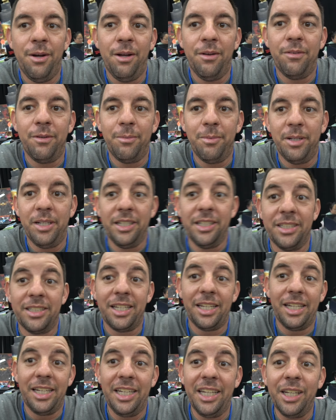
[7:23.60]
Everybody's
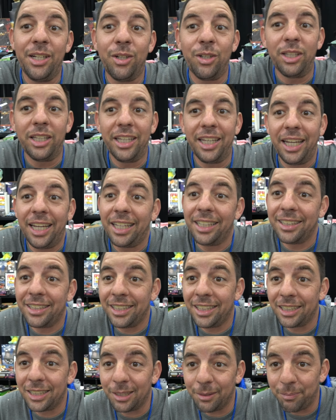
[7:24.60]
eagerly
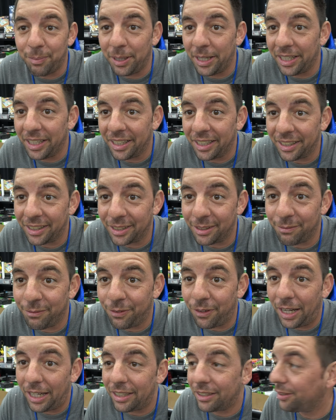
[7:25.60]
anticipating the
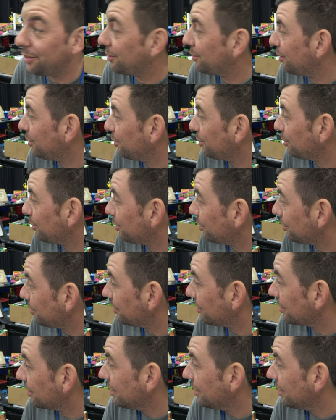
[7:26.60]
final totals.